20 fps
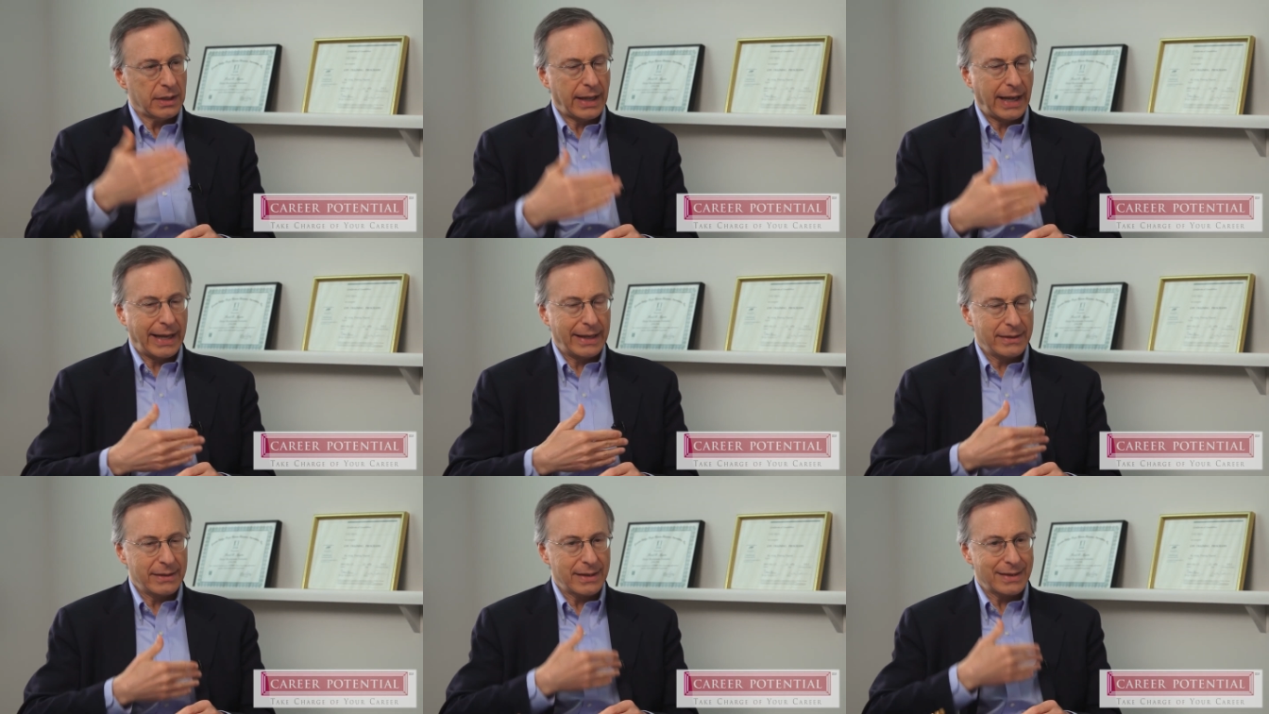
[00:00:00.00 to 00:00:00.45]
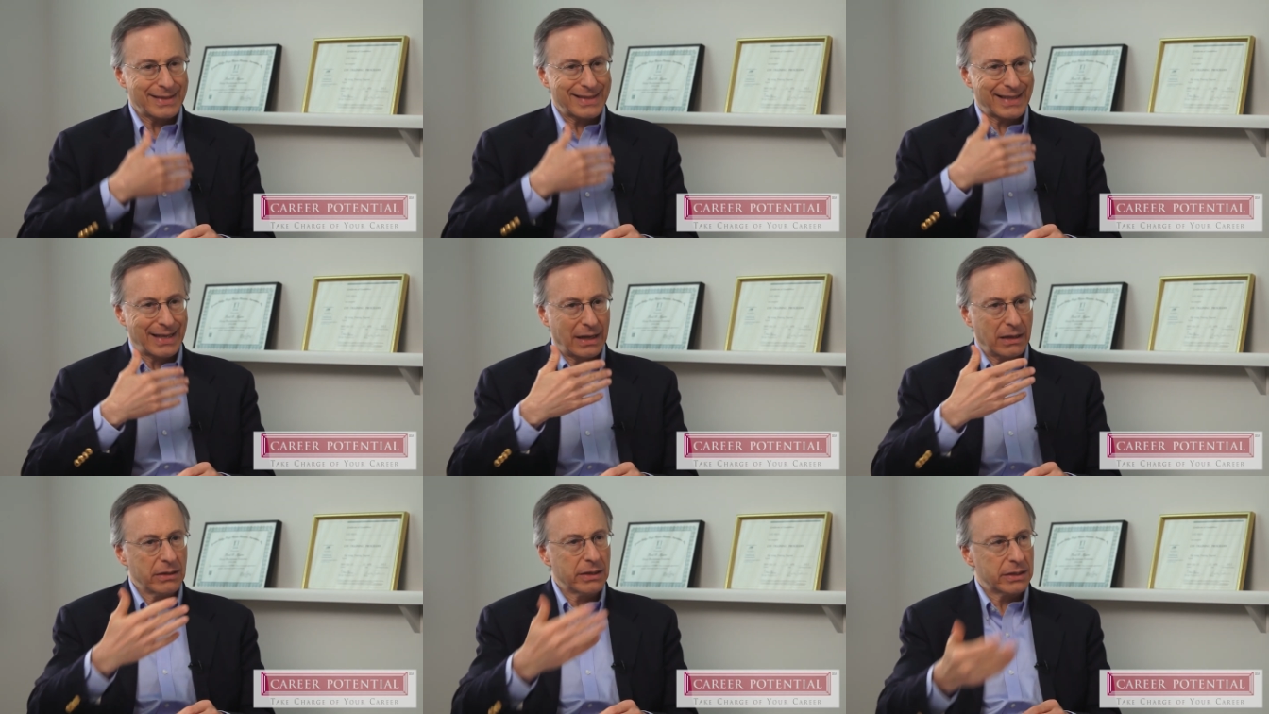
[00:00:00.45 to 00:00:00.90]
and
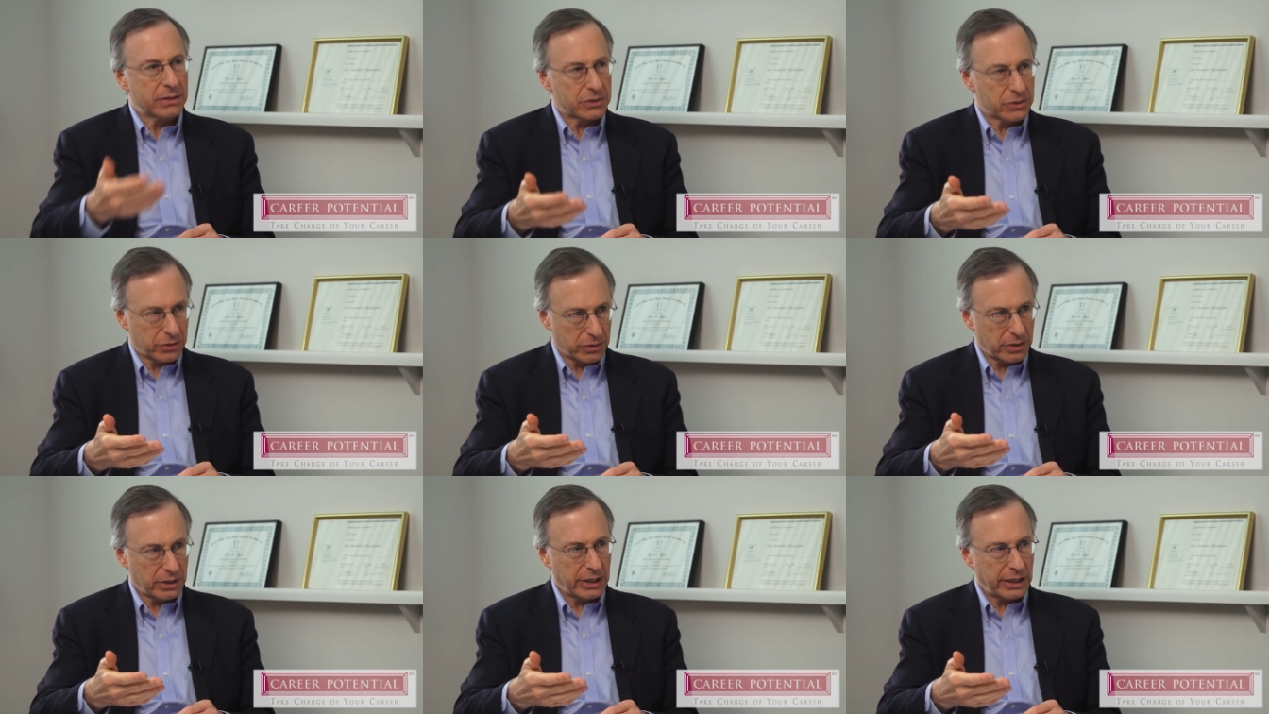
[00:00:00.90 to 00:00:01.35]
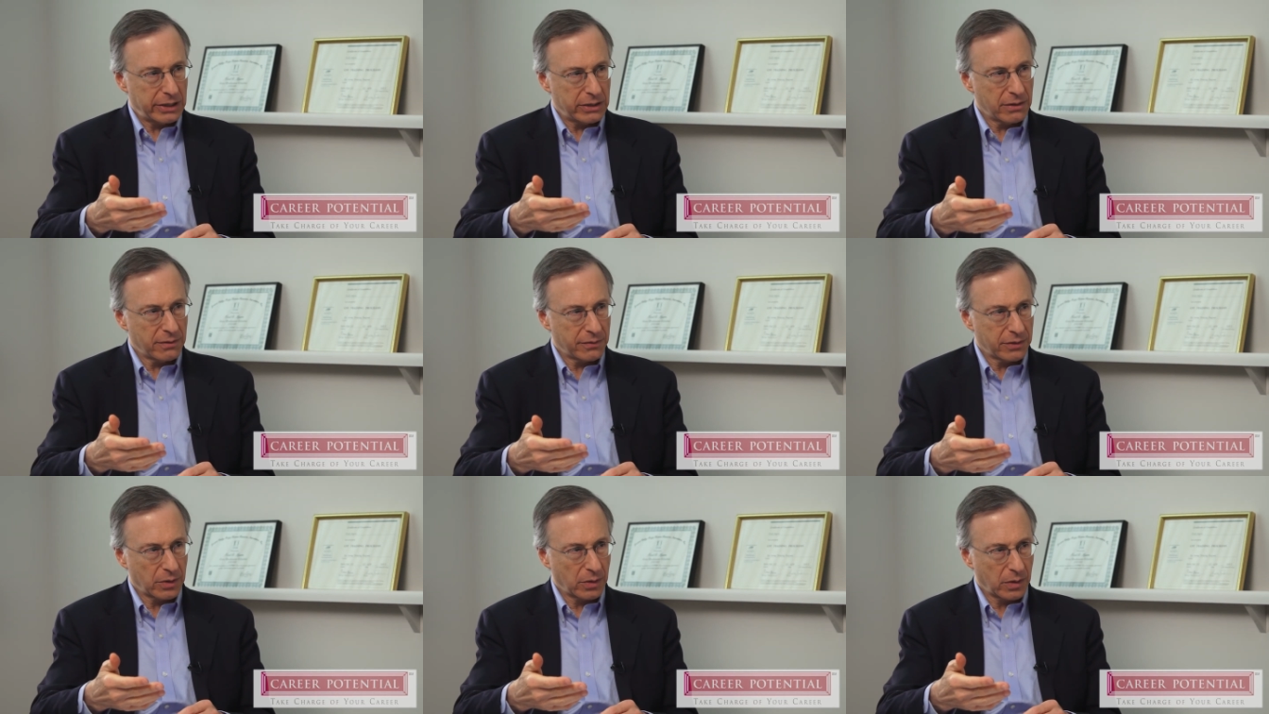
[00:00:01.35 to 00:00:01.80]
tell it to the
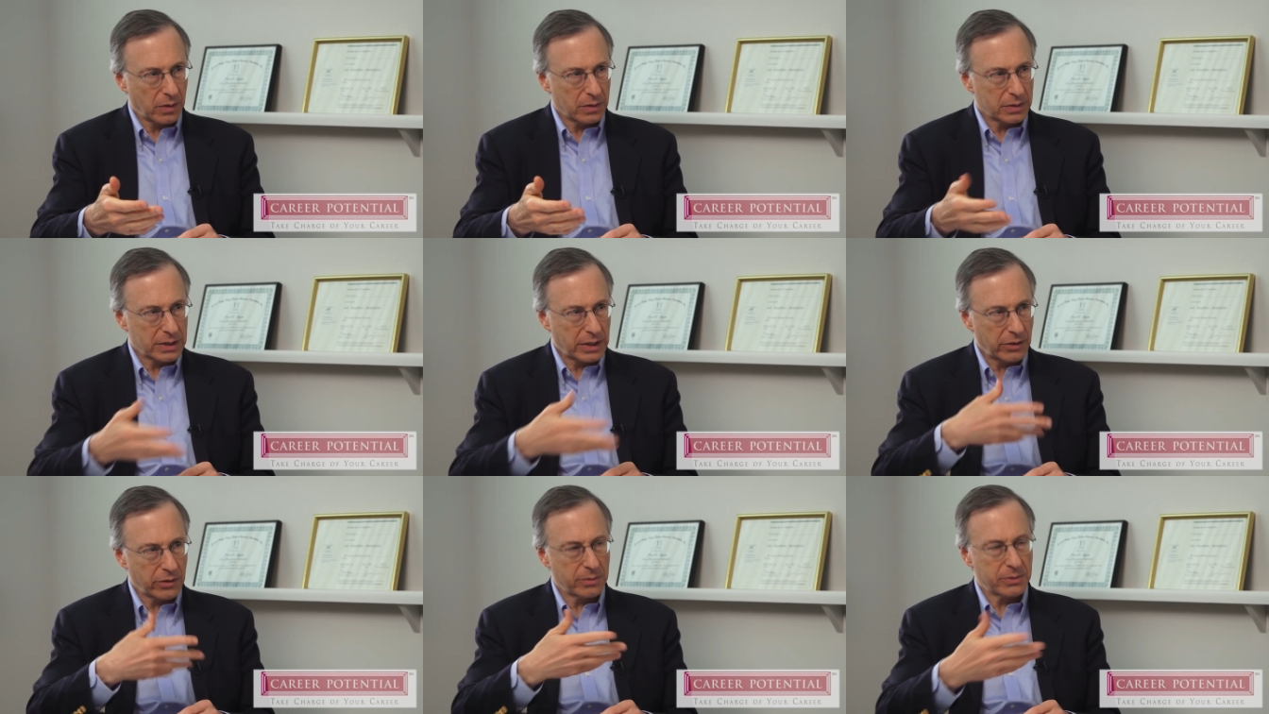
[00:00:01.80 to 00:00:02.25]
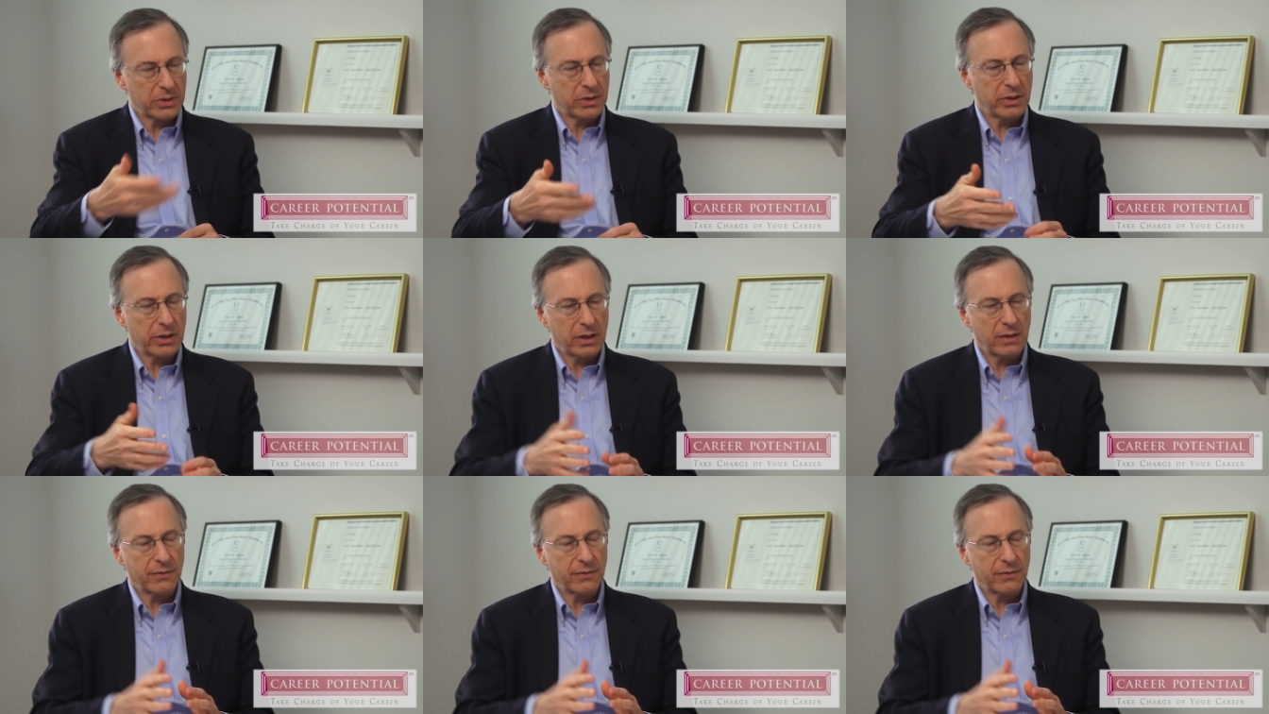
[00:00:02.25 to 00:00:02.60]
interviewer, tell them to the